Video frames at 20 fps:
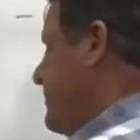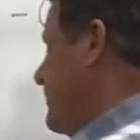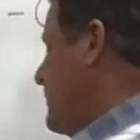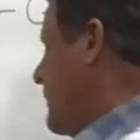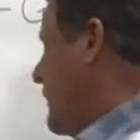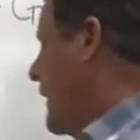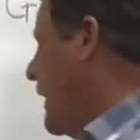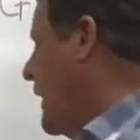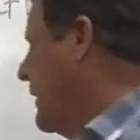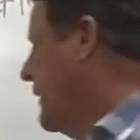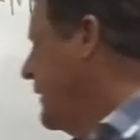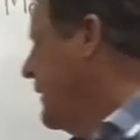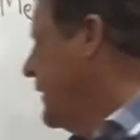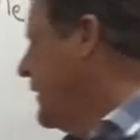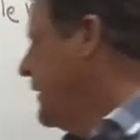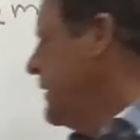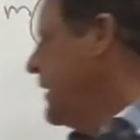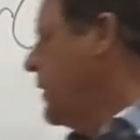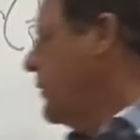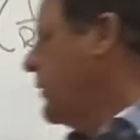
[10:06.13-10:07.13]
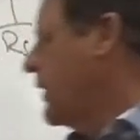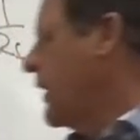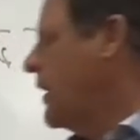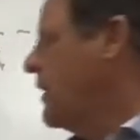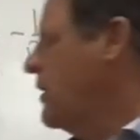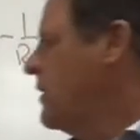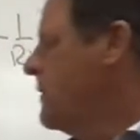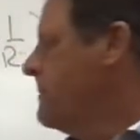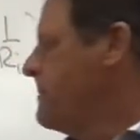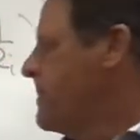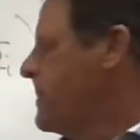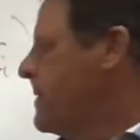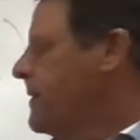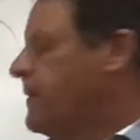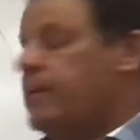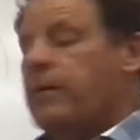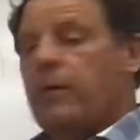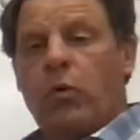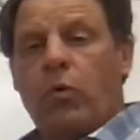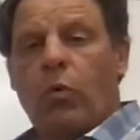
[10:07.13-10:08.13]
Okay. Now again,
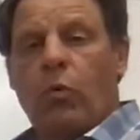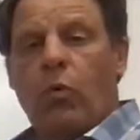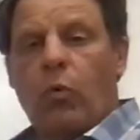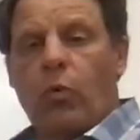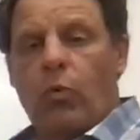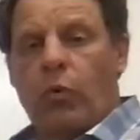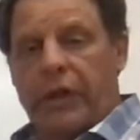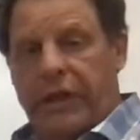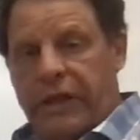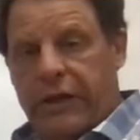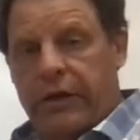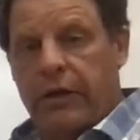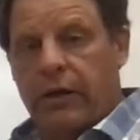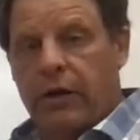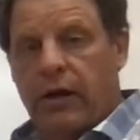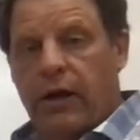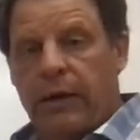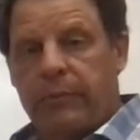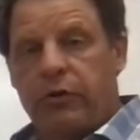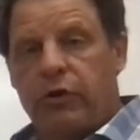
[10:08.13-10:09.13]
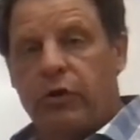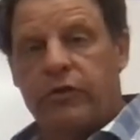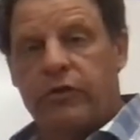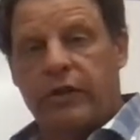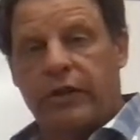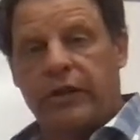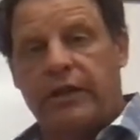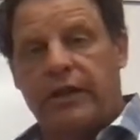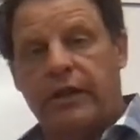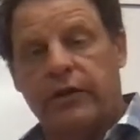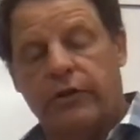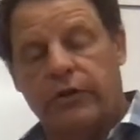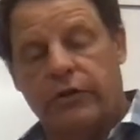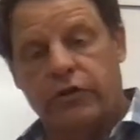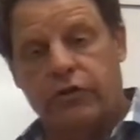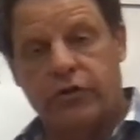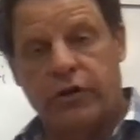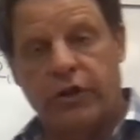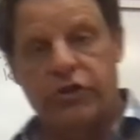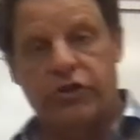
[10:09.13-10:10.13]
here I'm using the
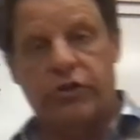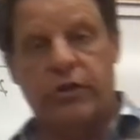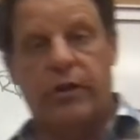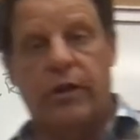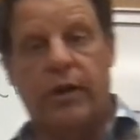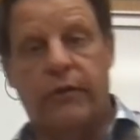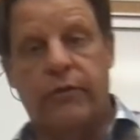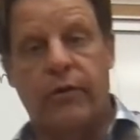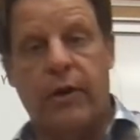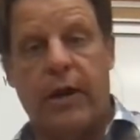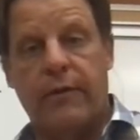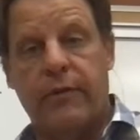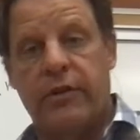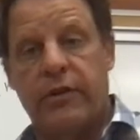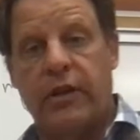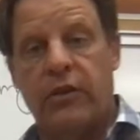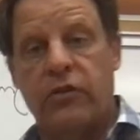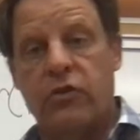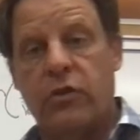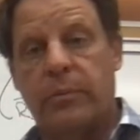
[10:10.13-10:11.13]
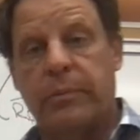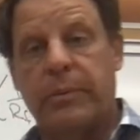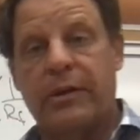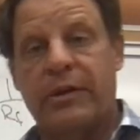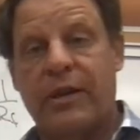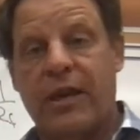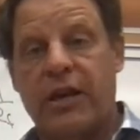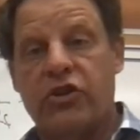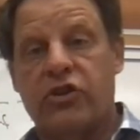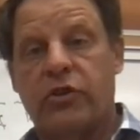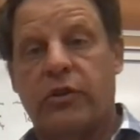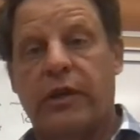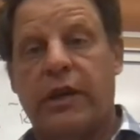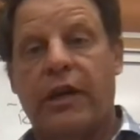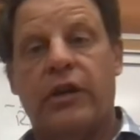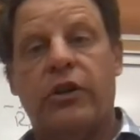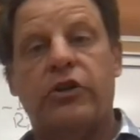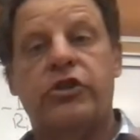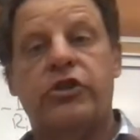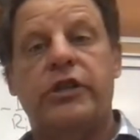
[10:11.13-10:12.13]
illustration of gravitational potential
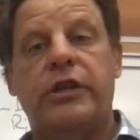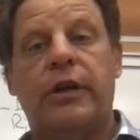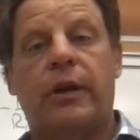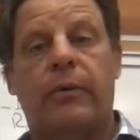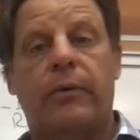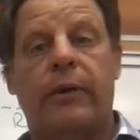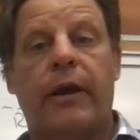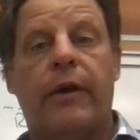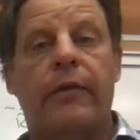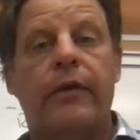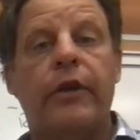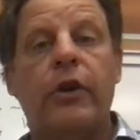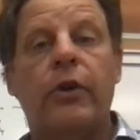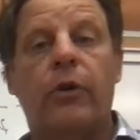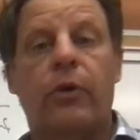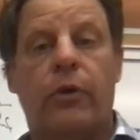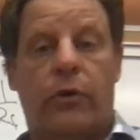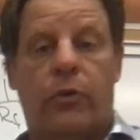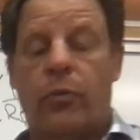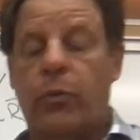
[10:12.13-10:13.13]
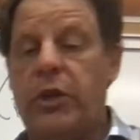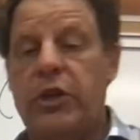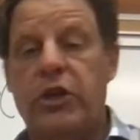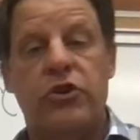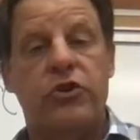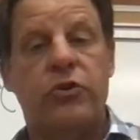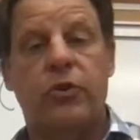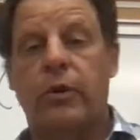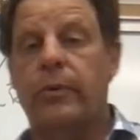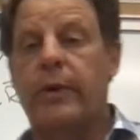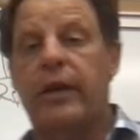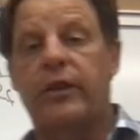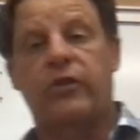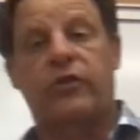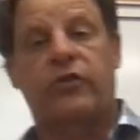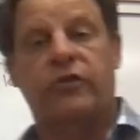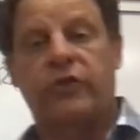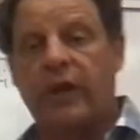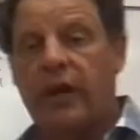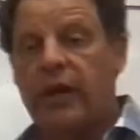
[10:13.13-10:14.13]
energy around the Earth. We could do it around the
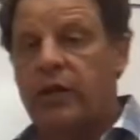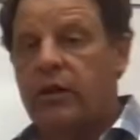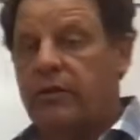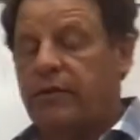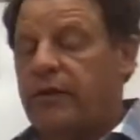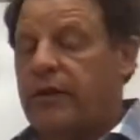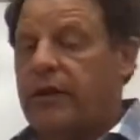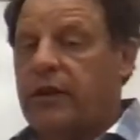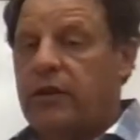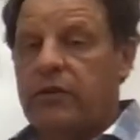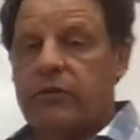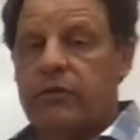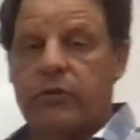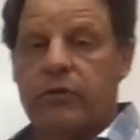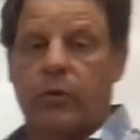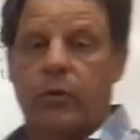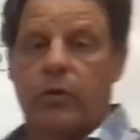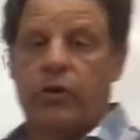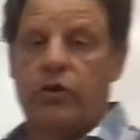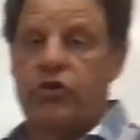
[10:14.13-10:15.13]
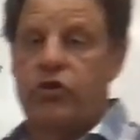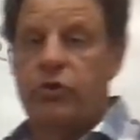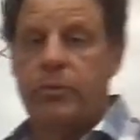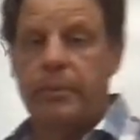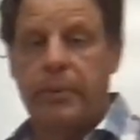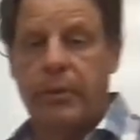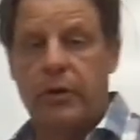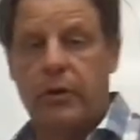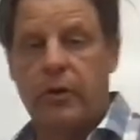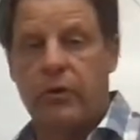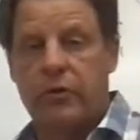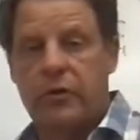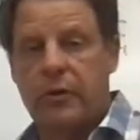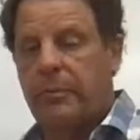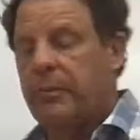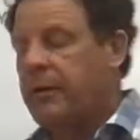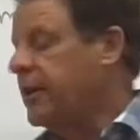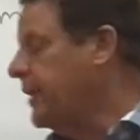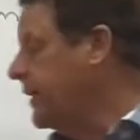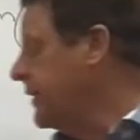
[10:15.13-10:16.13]
Sun or Venus or Jupiter or
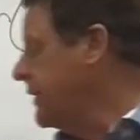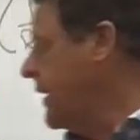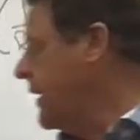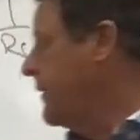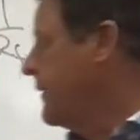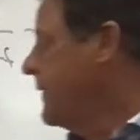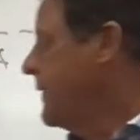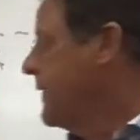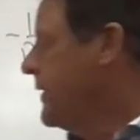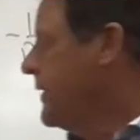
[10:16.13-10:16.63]
something like that.